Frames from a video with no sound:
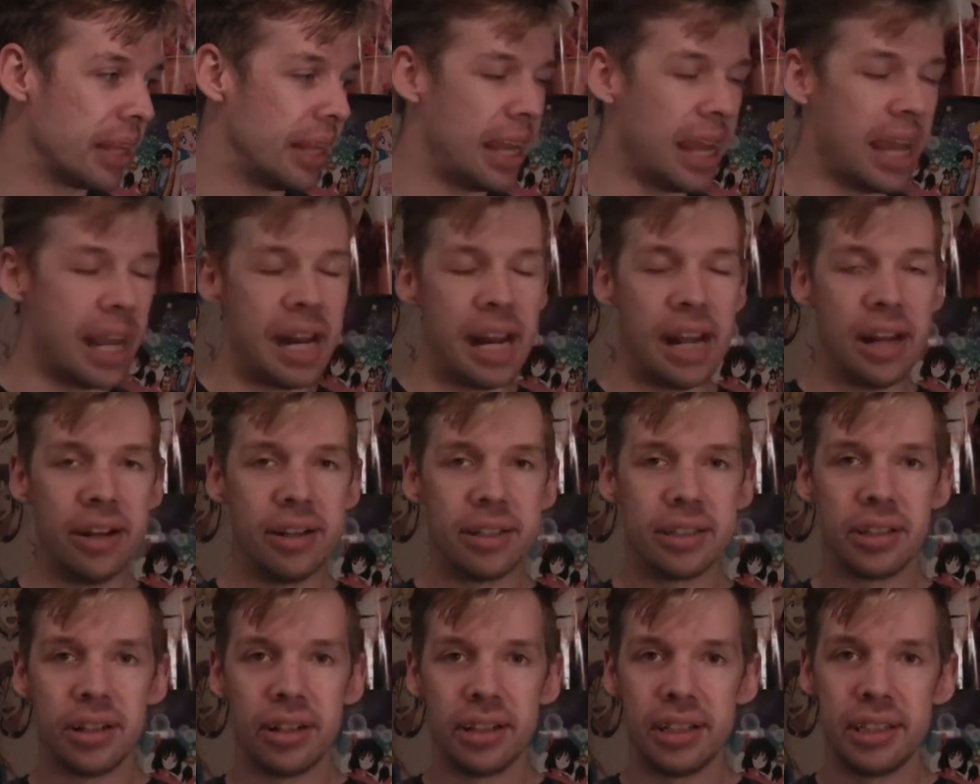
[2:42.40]
And then
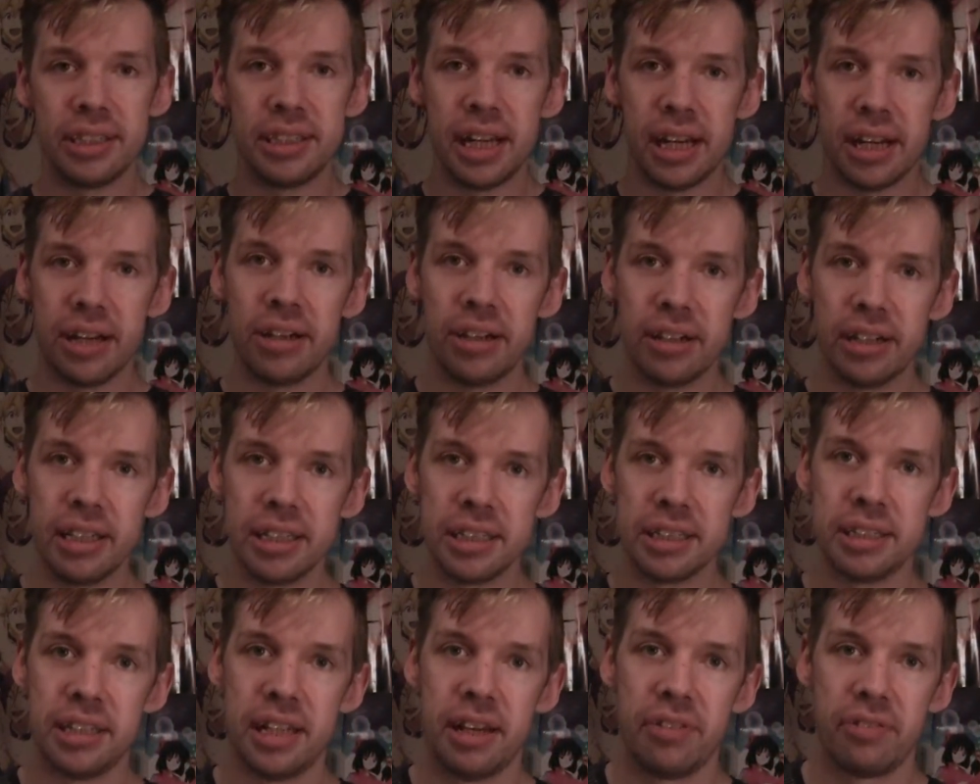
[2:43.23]
there's all this
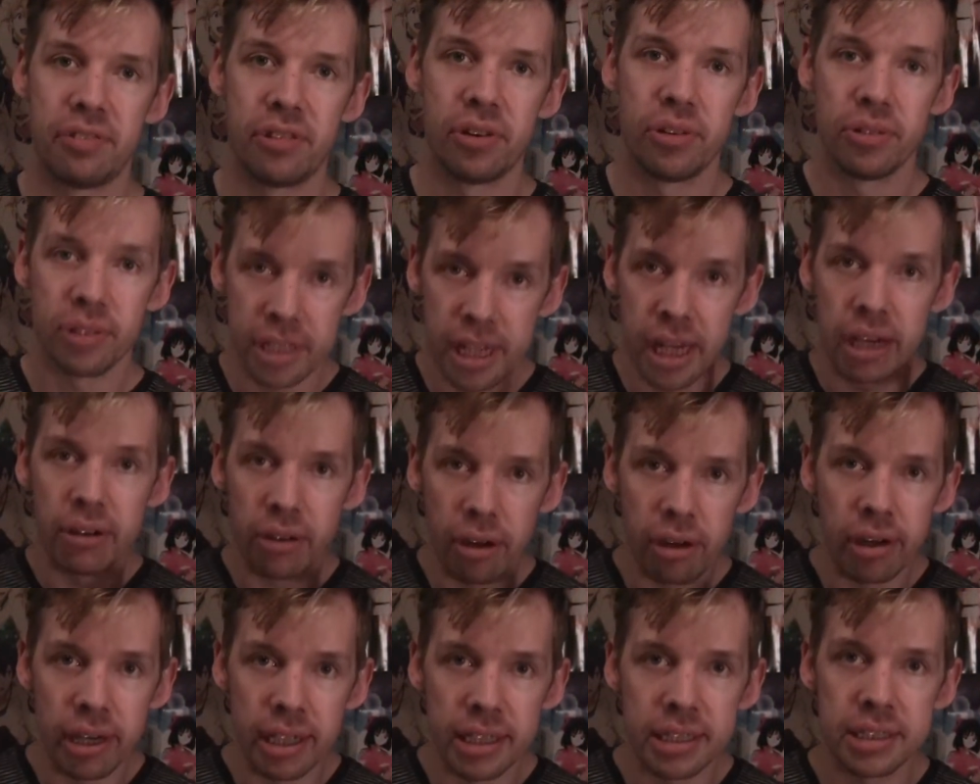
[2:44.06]
terrorist
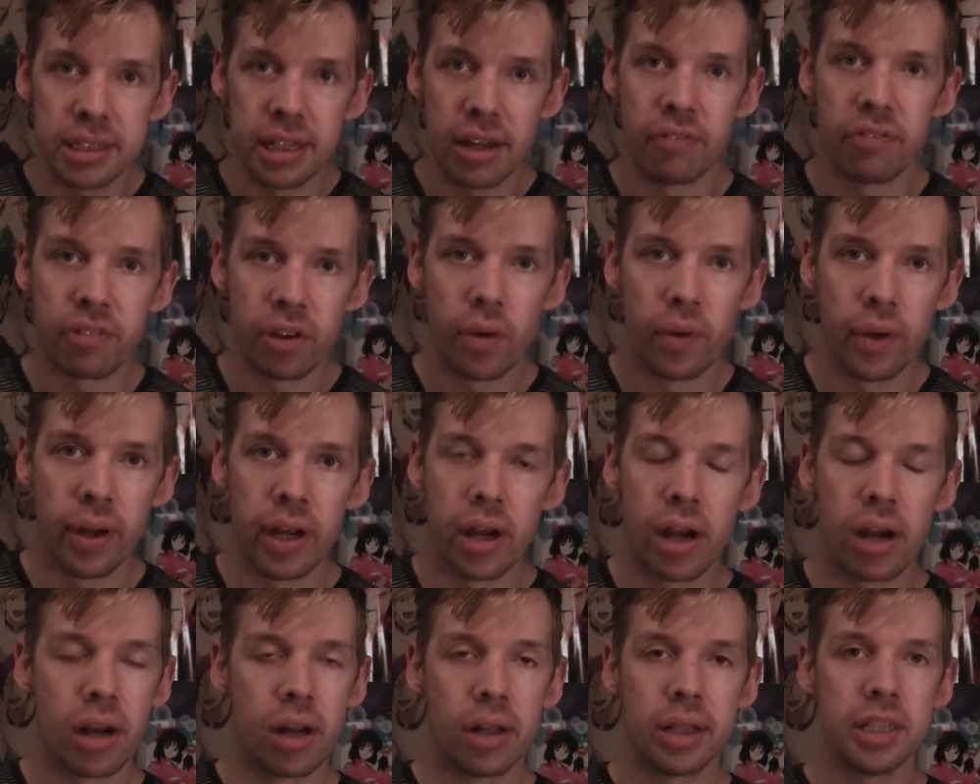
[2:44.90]
stuff
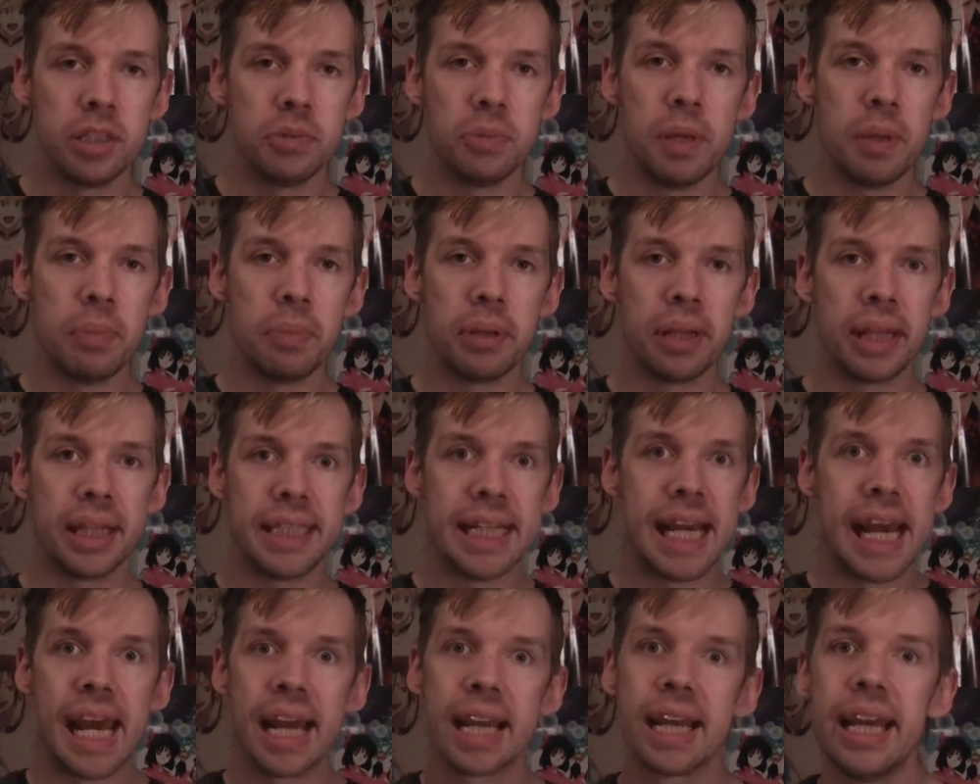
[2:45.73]
going on, all these people
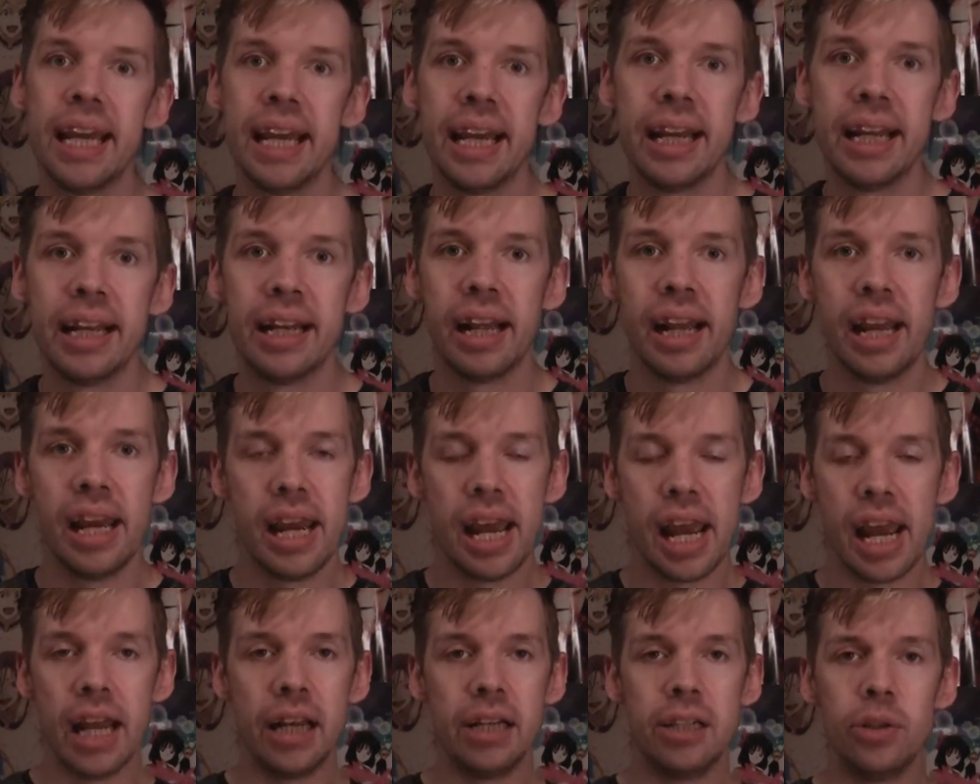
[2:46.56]
attacking
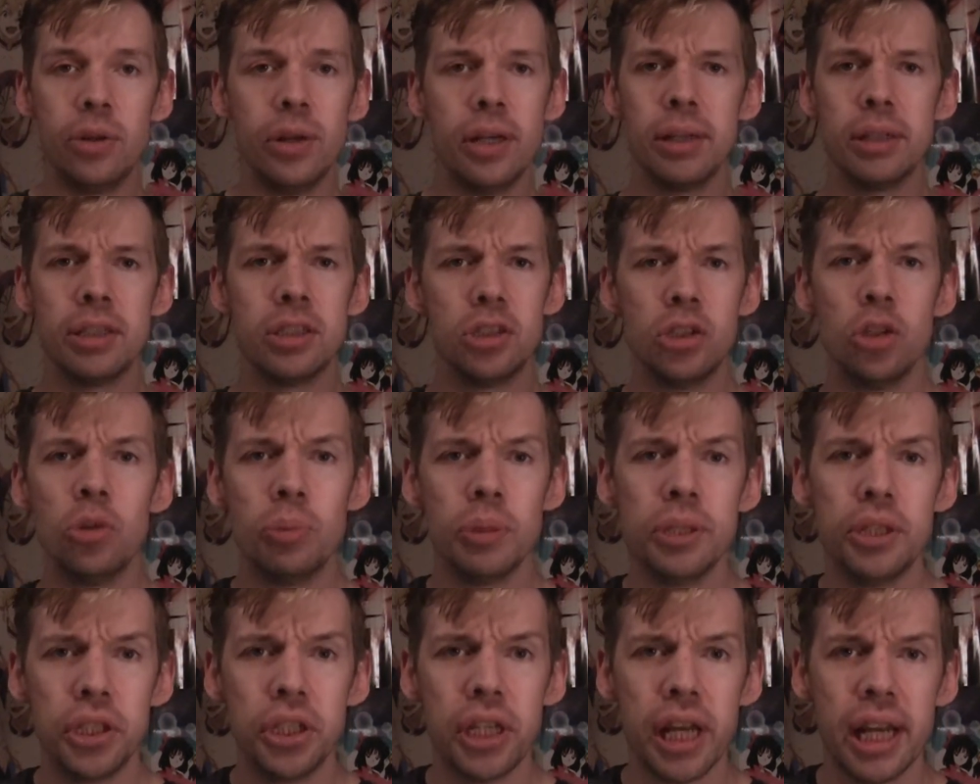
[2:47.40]
and doing
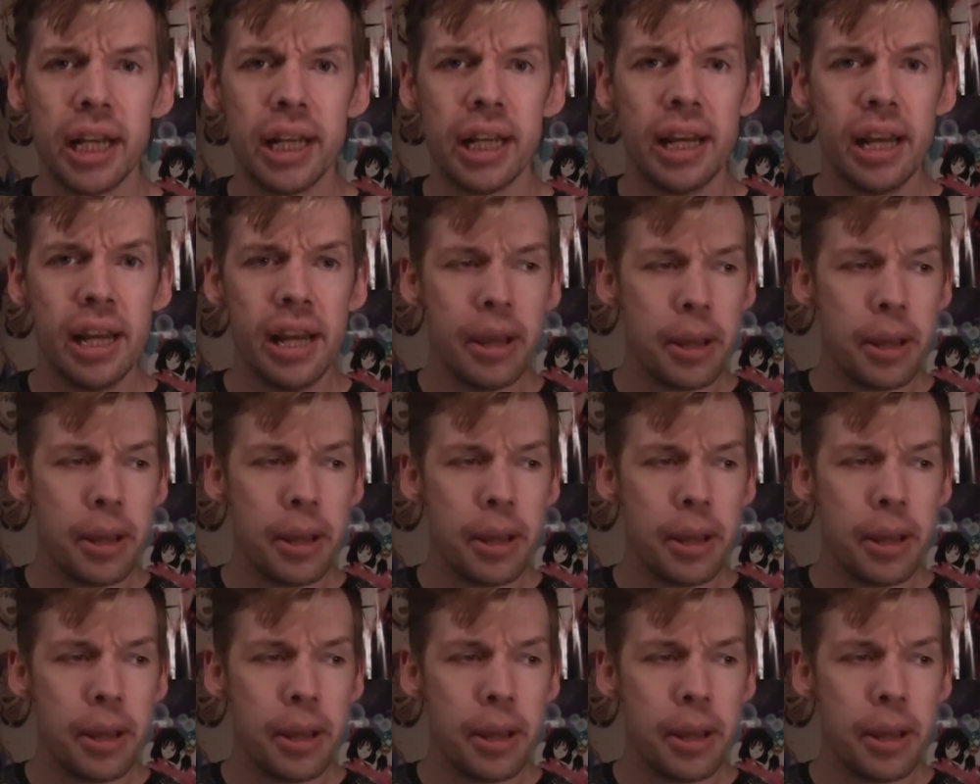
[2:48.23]
stupid shit.